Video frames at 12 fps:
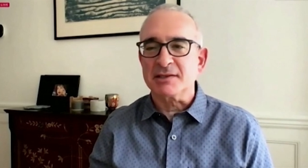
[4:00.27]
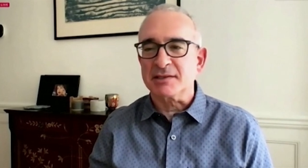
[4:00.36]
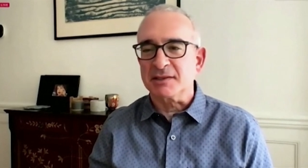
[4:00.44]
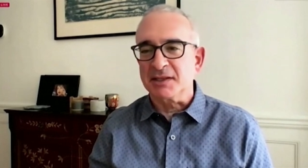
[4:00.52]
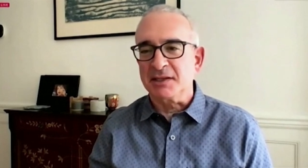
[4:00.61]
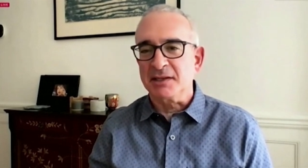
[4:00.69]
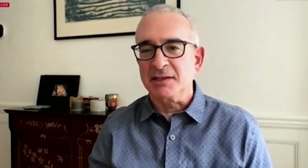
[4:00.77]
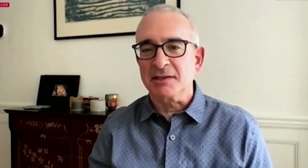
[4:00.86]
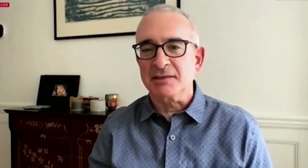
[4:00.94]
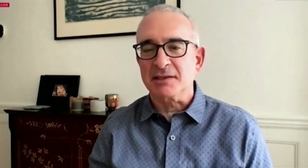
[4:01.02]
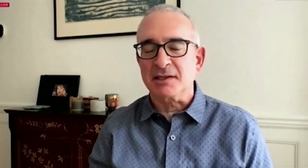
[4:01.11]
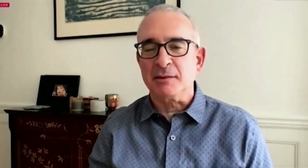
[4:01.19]
is a leading
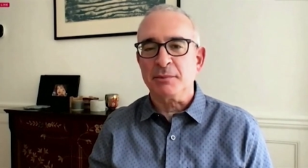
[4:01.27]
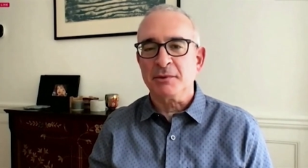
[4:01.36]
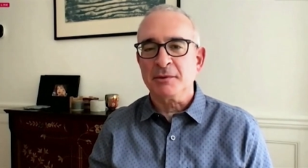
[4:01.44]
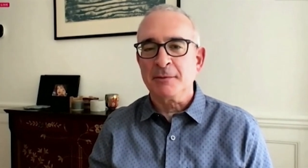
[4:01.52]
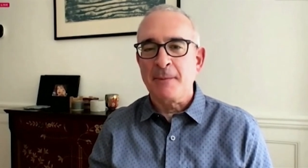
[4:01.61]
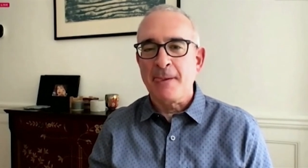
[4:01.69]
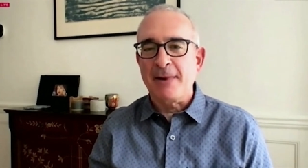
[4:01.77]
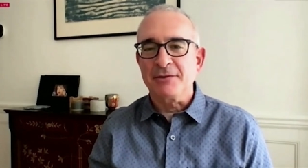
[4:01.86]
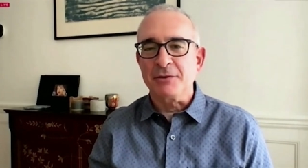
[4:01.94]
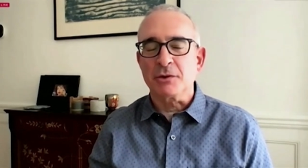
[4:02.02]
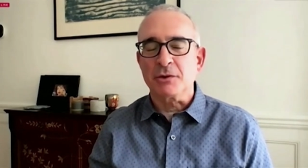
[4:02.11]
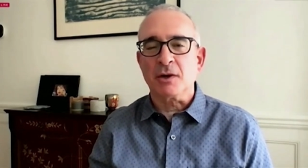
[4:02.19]
example.
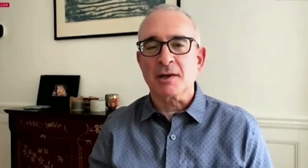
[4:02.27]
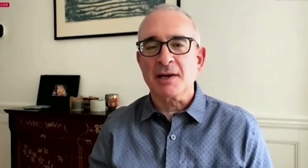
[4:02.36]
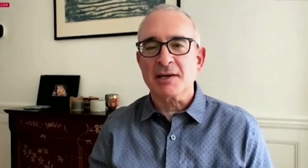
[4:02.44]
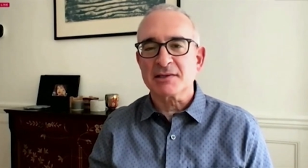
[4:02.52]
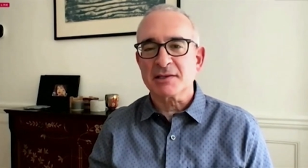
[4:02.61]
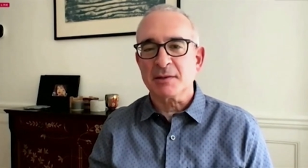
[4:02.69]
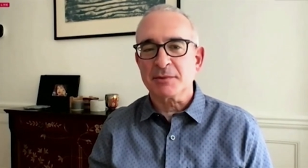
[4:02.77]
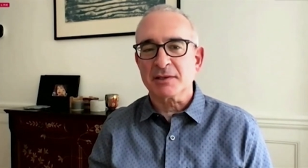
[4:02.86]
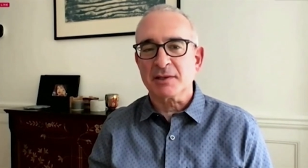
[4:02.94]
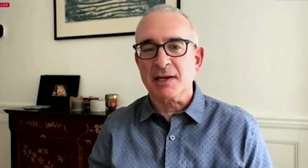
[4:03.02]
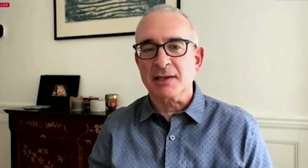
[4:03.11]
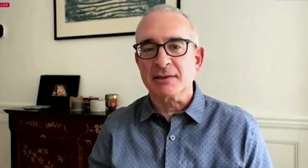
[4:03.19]
New York has
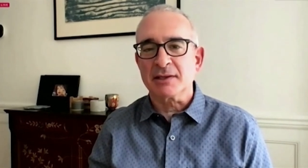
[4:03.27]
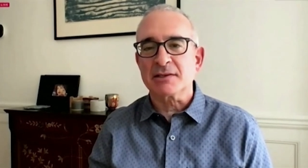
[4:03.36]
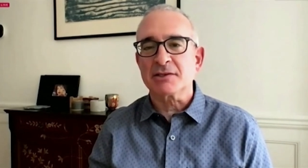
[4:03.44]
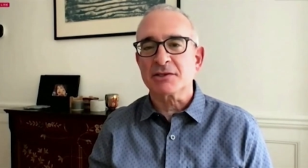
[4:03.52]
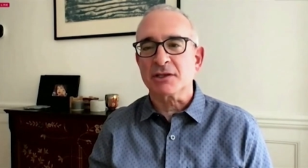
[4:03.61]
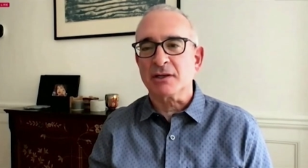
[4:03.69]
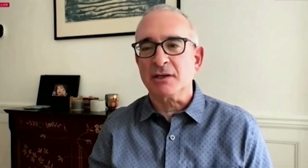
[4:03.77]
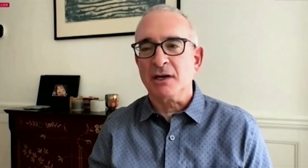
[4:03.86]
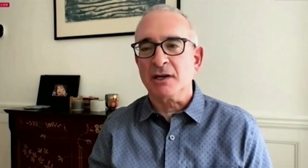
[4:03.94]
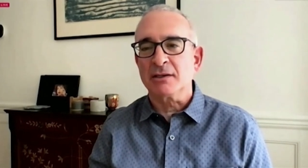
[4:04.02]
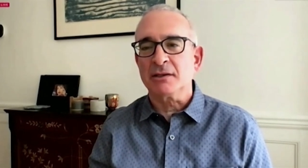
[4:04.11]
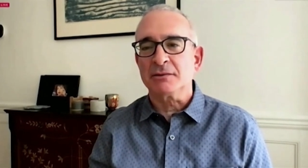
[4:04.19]
something like this,
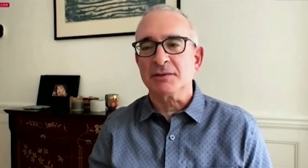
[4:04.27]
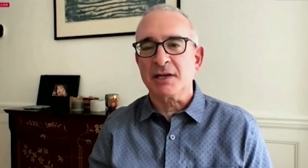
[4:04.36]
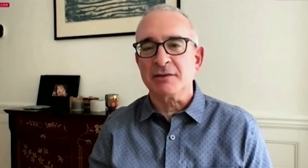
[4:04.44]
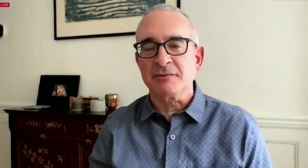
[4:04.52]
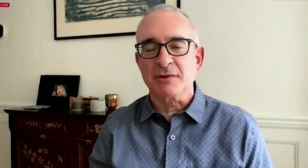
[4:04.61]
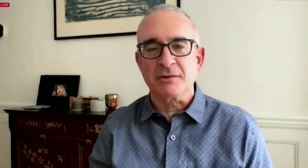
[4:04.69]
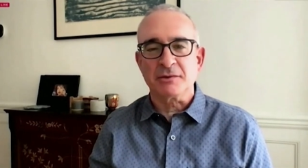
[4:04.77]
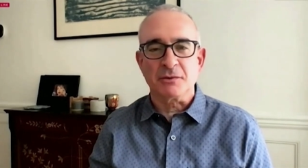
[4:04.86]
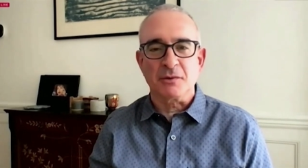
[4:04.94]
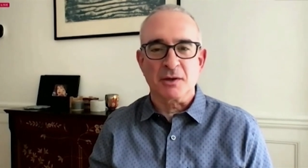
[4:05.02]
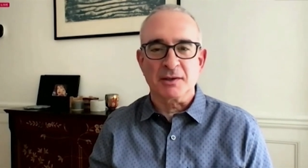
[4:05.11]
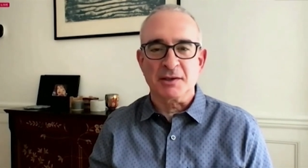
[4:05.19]
Chicago, Denver, New
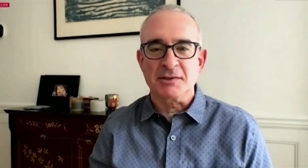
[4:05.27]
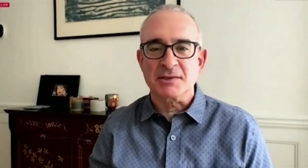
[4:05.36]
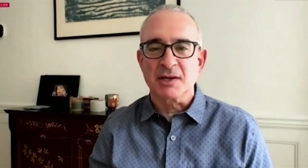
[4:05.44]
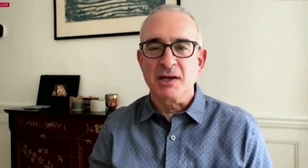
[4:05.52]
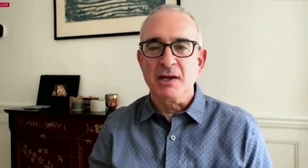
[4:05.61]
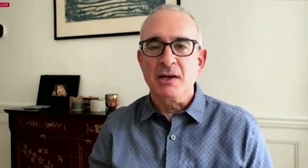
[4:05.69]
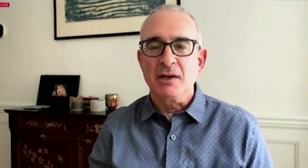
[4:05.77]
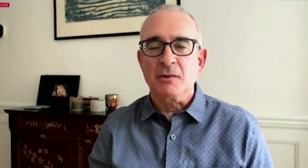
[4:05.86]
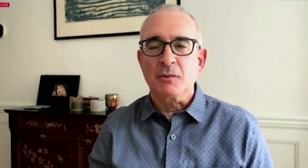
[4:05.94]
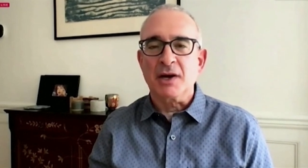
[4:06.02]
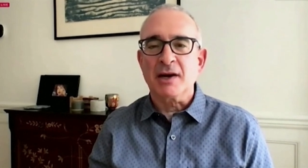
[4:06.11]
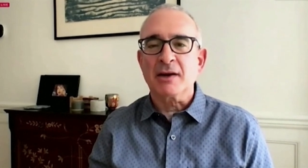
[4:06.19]
Orleans,
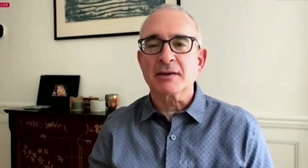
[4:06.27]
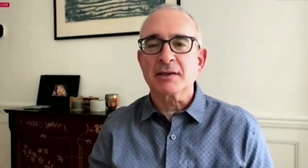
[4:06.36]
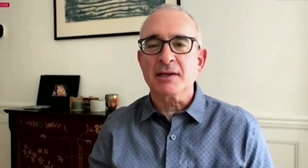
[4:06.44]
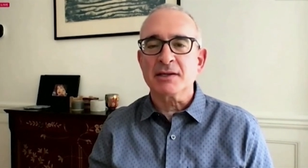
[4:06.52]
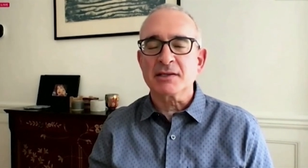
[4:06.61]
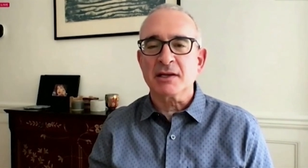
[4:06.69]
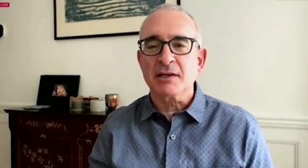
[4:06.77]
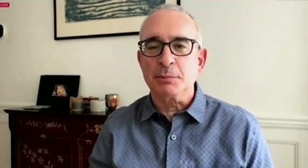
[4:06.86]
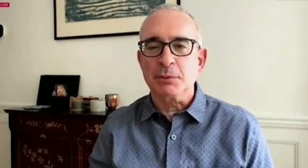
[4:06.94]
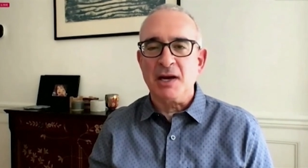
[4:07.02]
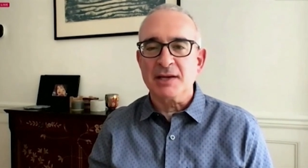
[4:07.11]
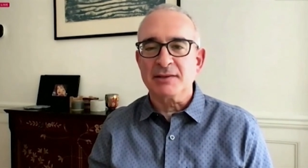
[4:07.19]
where kids can
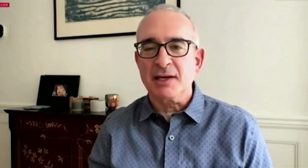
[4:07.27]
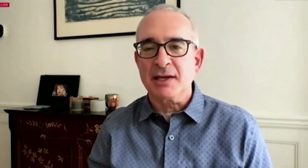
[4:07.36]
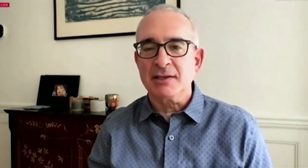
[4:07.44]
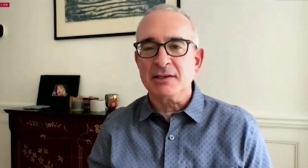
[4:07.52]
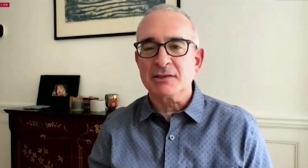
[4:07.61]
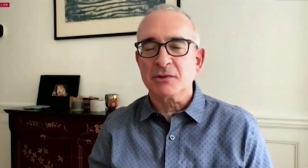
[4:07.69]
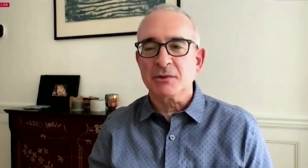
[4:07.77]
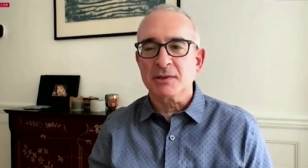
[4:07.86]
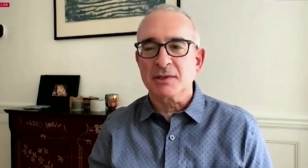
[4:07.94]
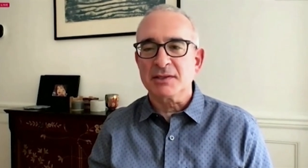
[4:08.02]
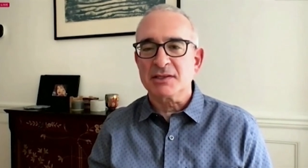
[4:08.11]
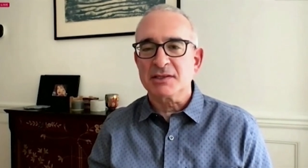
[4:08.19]
apply to any
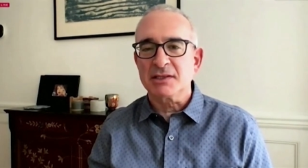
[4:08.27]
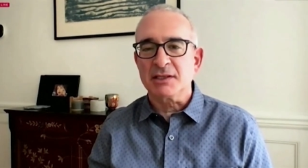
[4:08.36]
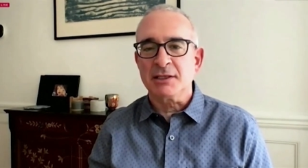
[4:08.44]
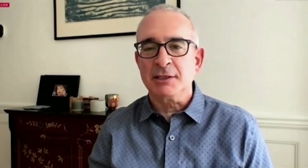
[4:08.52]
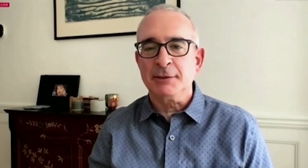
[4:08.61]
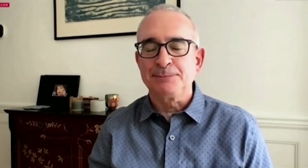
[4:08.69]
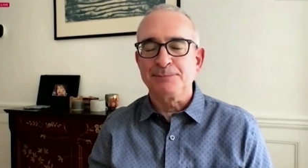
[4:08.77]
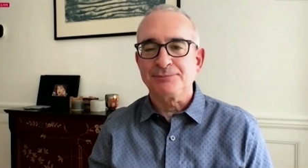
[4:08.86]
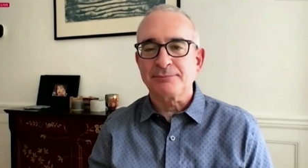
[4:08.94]
school in the city.